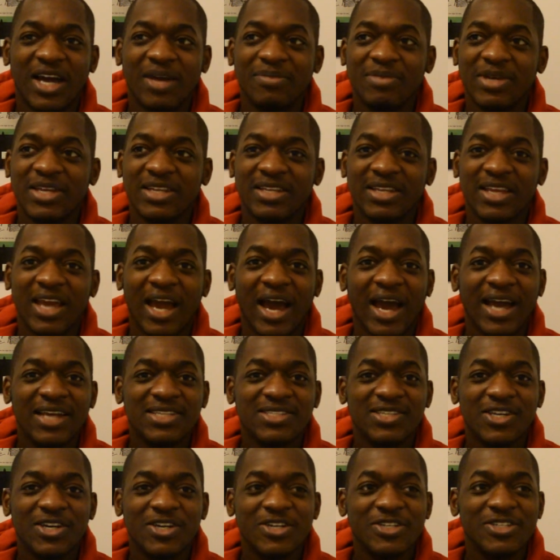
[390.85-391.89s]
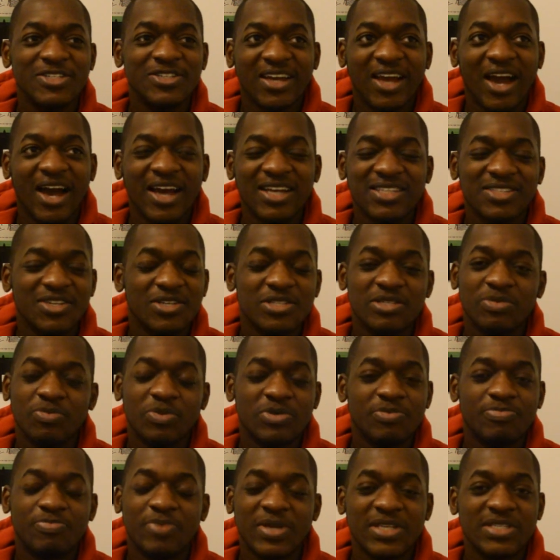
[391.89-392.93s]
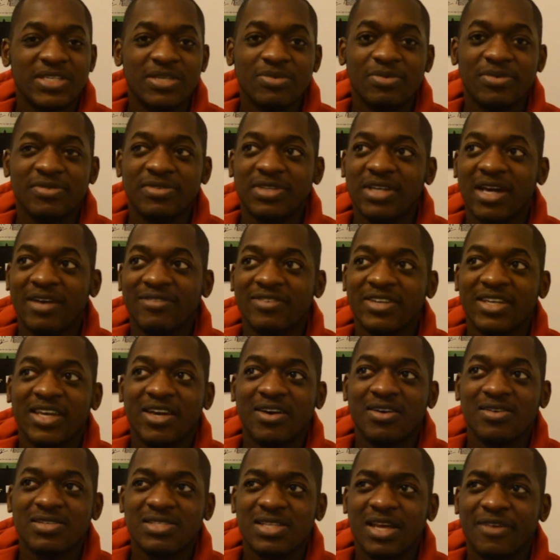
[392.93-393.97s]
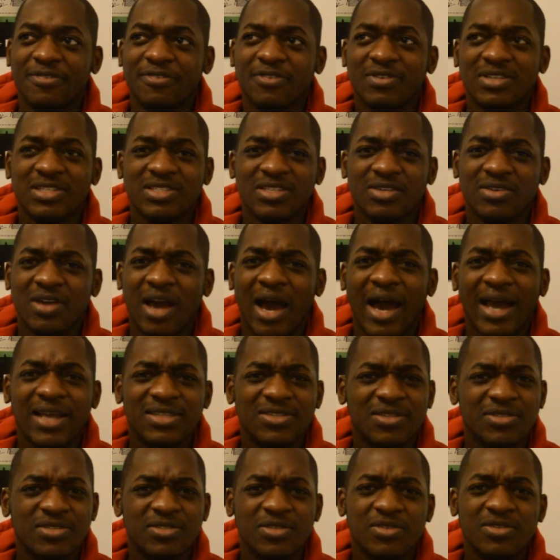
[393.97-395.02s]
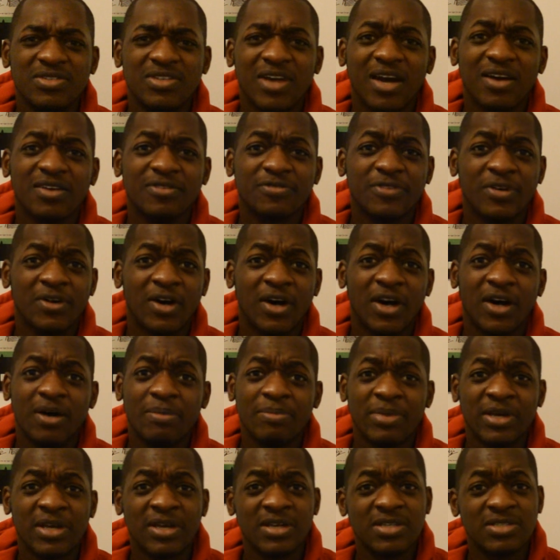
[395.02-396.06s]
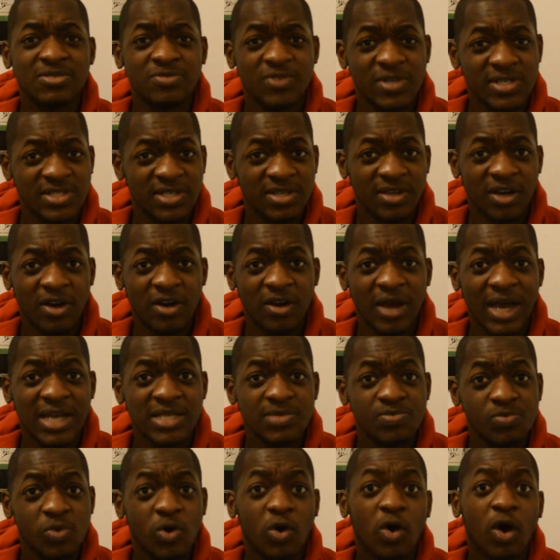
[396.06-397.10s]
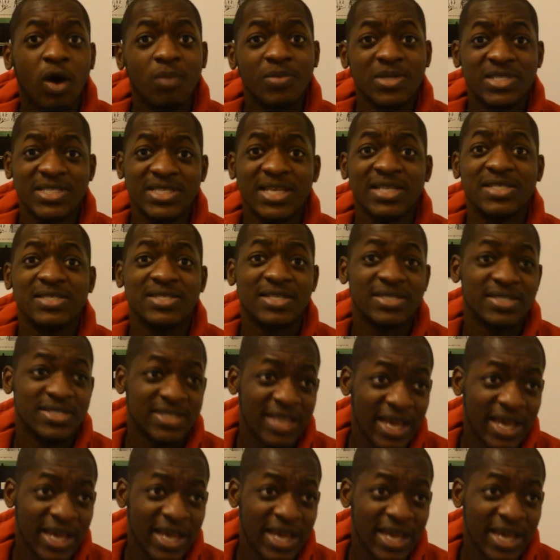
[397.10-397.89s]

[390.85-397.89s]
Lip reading: Kaito was busy with the other girls, and I feel as though Kaito's too young for her, because Risako has more common sense than